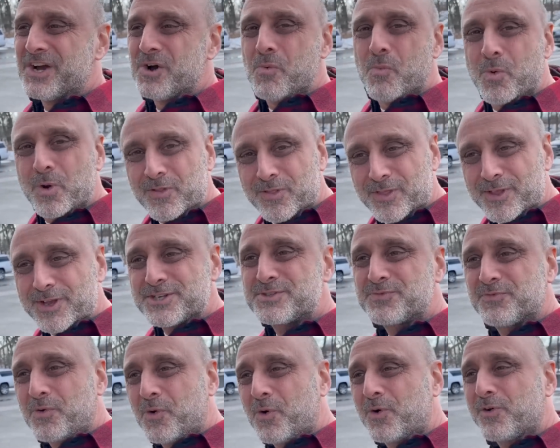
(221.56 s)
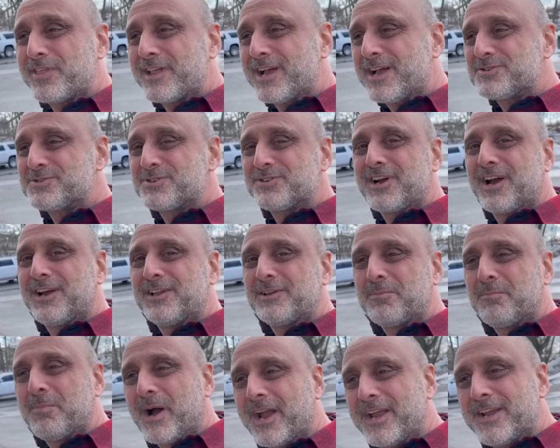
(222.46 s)
Will this
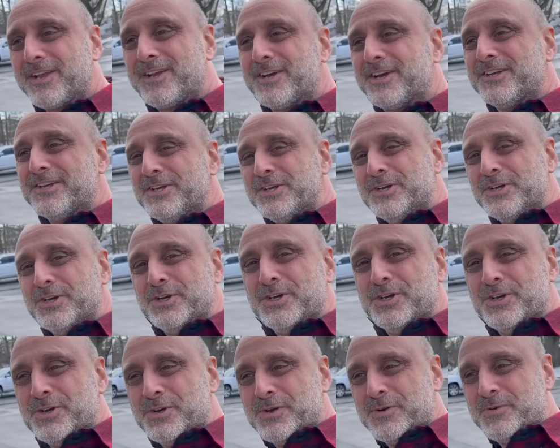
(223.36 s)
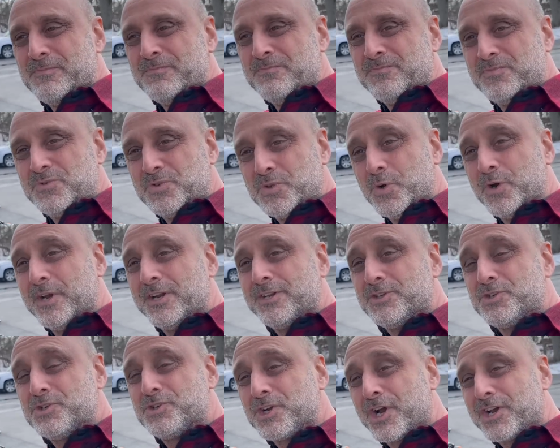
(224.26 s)
$4,000 bike do it
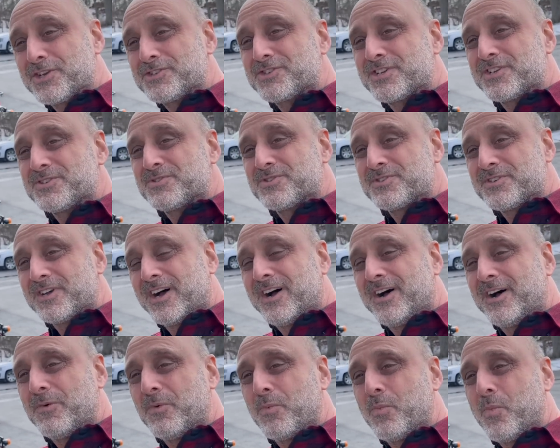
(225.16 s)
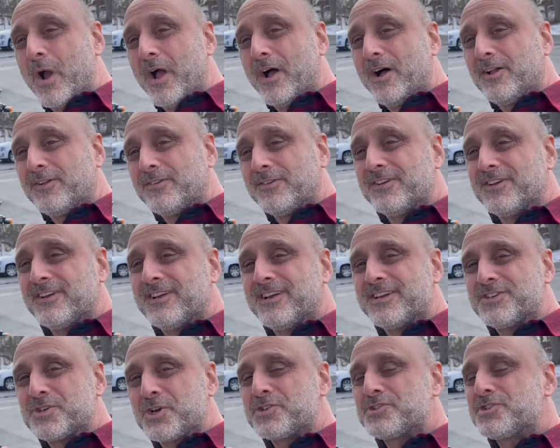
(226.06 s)
just as uh, well,
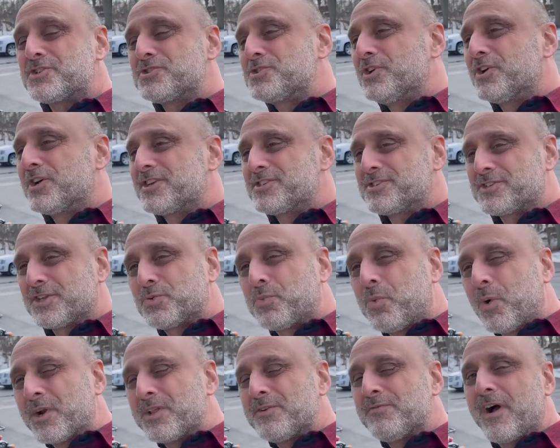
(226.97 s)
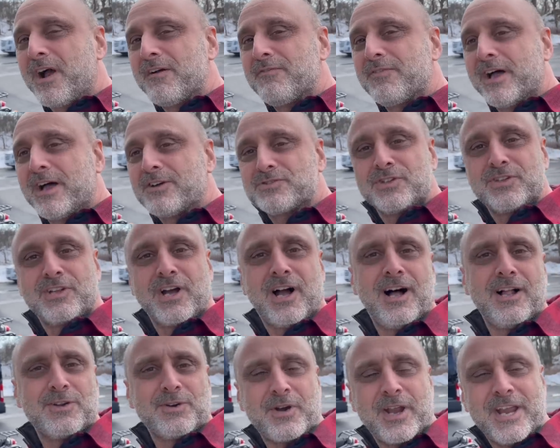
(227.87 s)
just as good as the $25,000
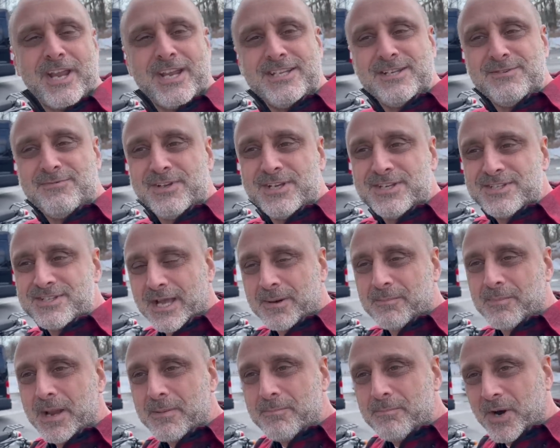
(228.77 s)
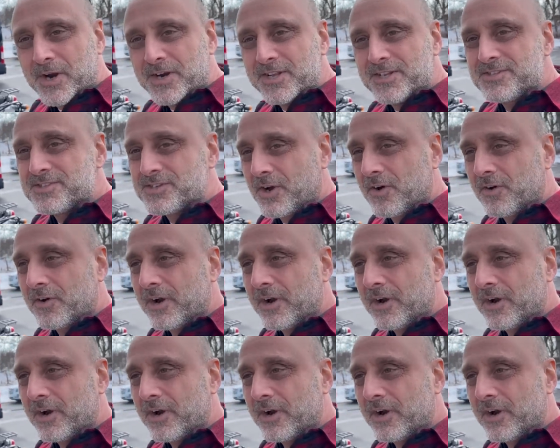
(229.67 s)
ADVs that my buddies are